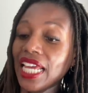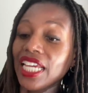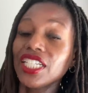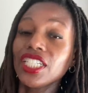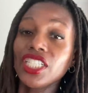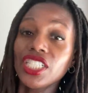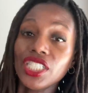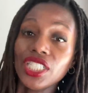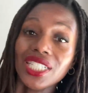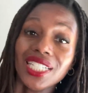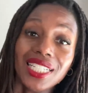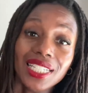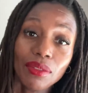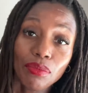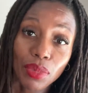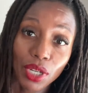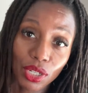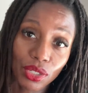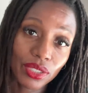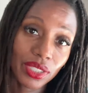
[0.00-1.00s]
She
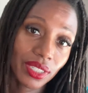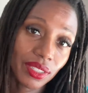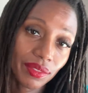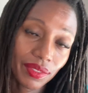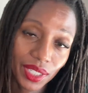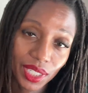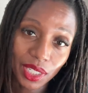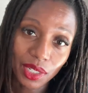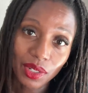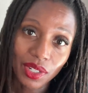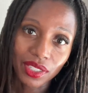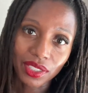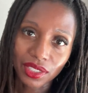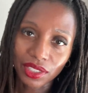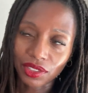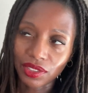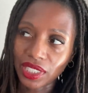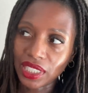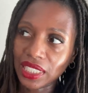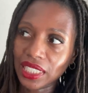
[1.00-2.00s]
posted a video on
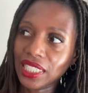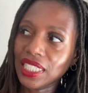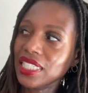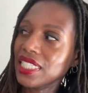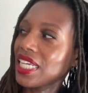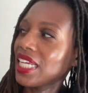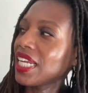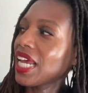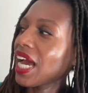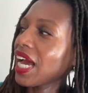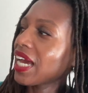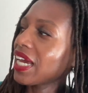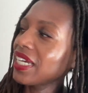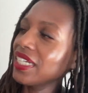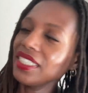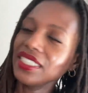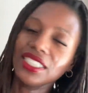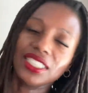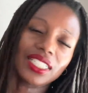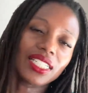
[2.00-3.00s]
loneliness, and
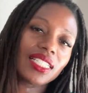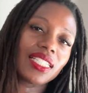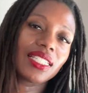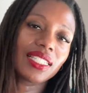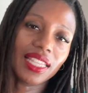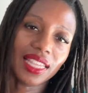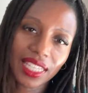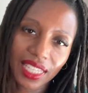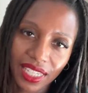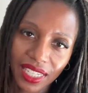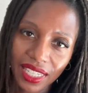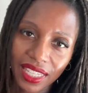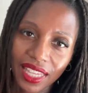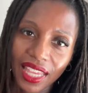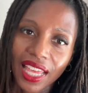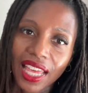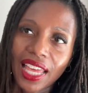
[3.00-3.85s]
I just think,